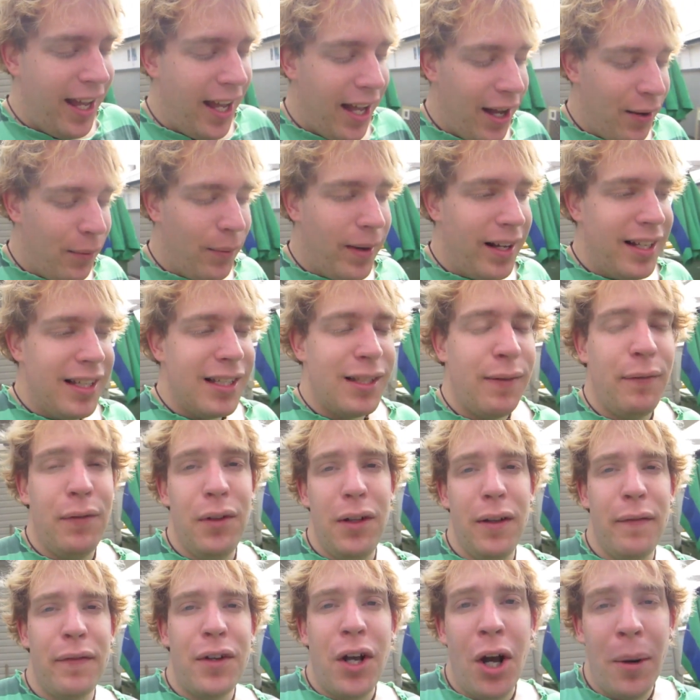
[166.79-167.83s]
are ones
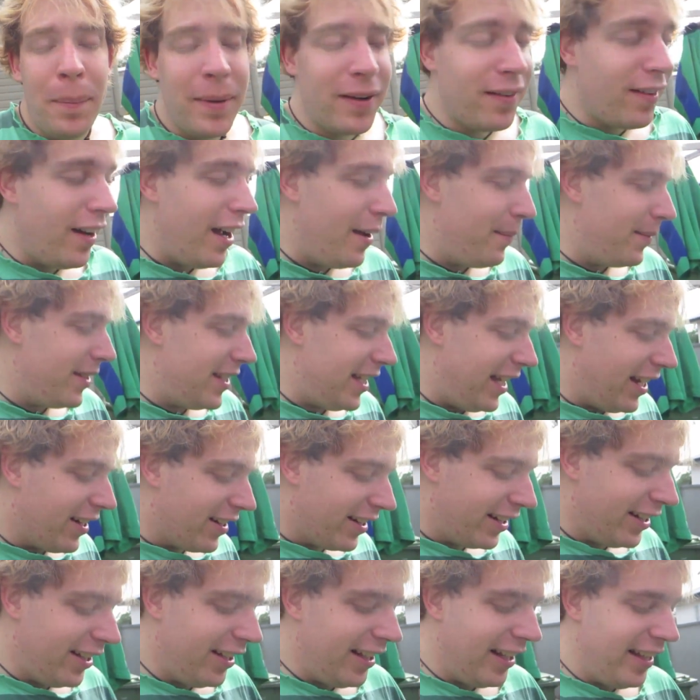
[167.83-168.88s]
full of copyright
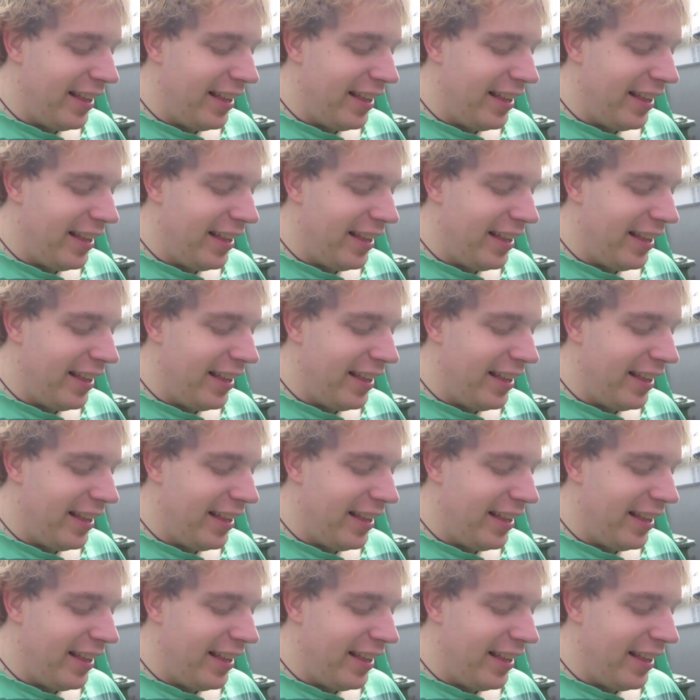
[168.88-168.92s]
material,